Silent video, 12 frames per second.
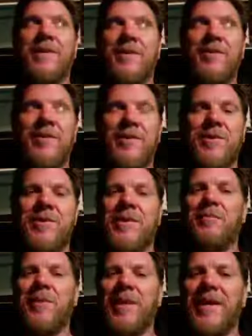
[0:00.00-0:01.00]
understood the
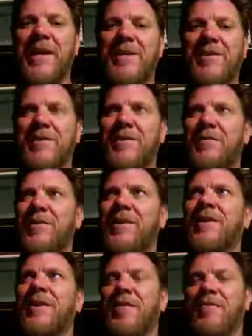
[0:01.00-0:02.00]
implications of it,
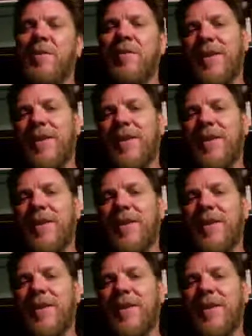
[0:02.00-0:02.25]
if you have